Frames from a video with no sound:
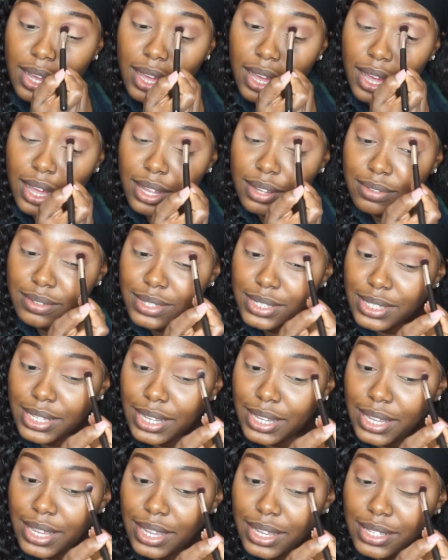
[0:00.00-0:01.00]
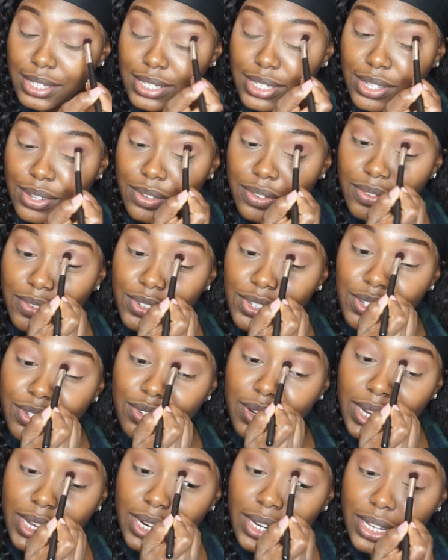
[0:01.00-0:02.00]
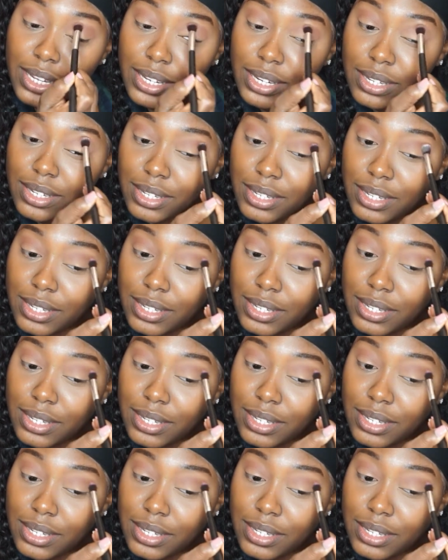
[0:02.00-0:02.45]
I was like getting so frustrated